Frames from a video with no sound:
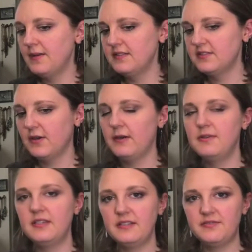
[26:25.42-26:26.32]
So I
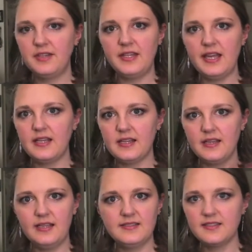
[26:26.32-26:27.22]
really feel like
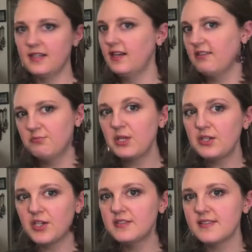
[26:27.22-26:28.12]
it's gonna give me
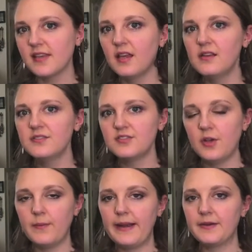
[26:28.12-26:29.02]
good skills
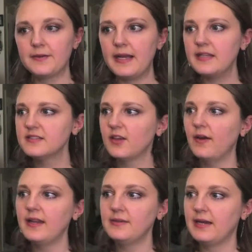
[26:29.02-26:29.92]
no matter what. So
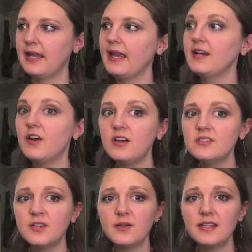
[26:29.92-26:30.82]
anyway, and
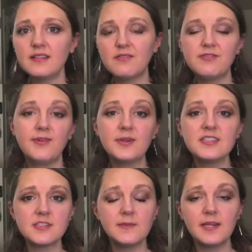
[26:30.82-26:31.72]
also it
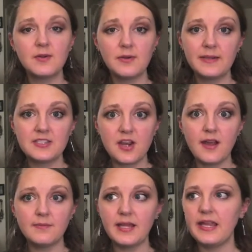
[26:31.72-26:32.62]
forced me to quit my
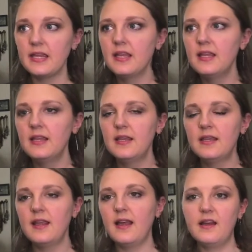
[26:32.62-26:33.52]
job. Like,
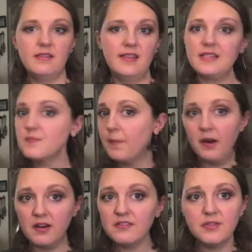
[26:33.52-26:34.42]
that's
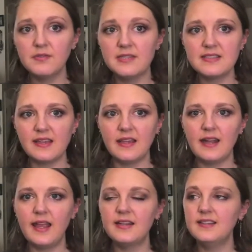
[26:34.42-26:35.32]
part of the reason.
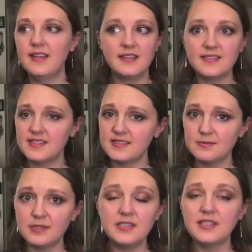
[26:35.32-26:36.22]
And yes, that's a
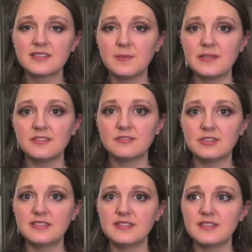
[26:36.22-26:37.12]
really expensive
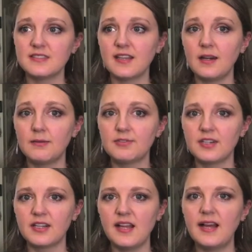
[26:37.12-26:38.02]
reason to sign up for
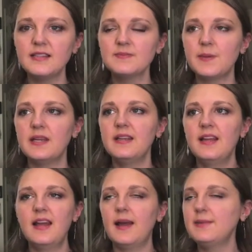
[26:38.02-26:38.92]
a class, but
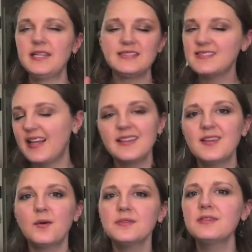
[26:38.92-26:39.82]
I mean, it's not the
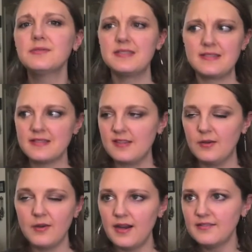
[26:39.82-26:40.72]
only reason.
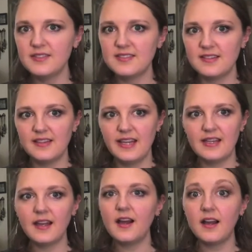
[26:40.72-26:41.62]
So obviously,
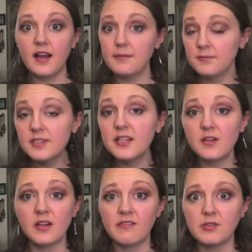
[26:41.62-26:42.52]
like, I'm really
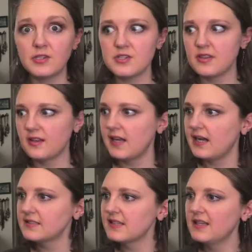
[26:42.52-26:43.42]
looking forward to the class.